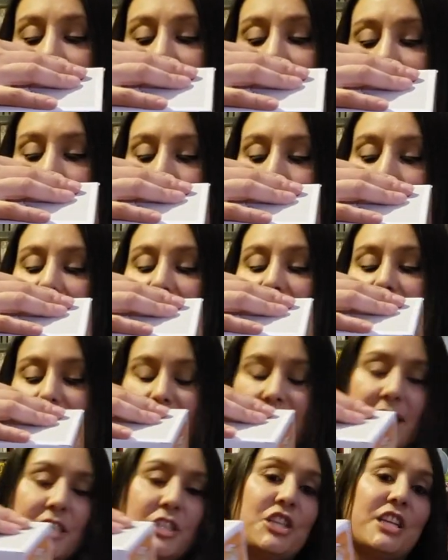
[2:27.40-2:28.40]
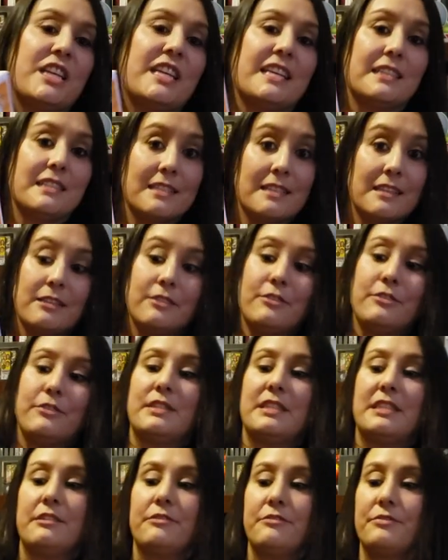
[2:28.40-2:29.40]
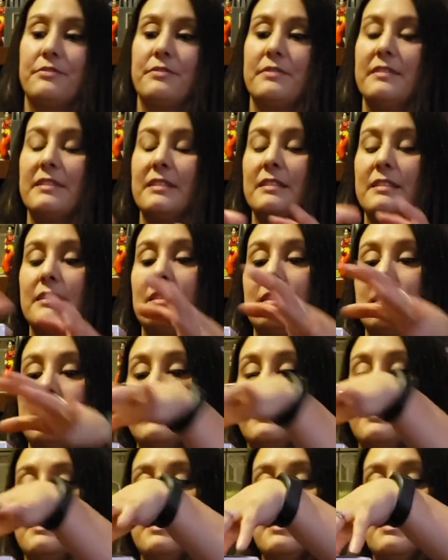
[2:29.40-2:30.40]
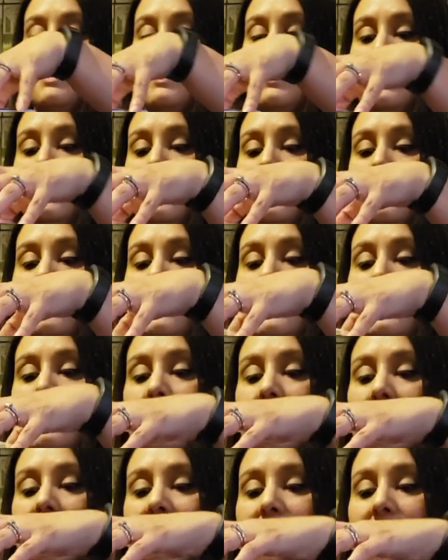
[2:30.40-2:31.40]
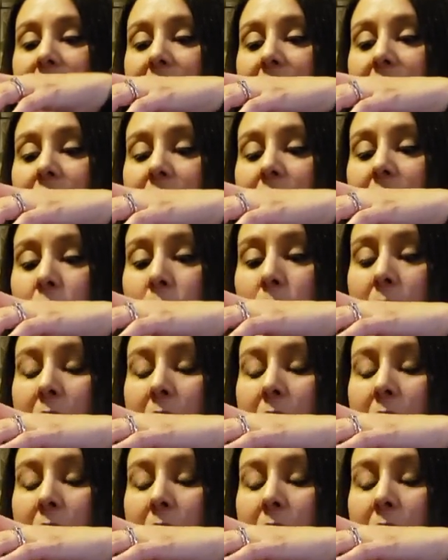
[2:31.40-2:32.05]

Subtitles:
Limited Edition exclusive. So let's get him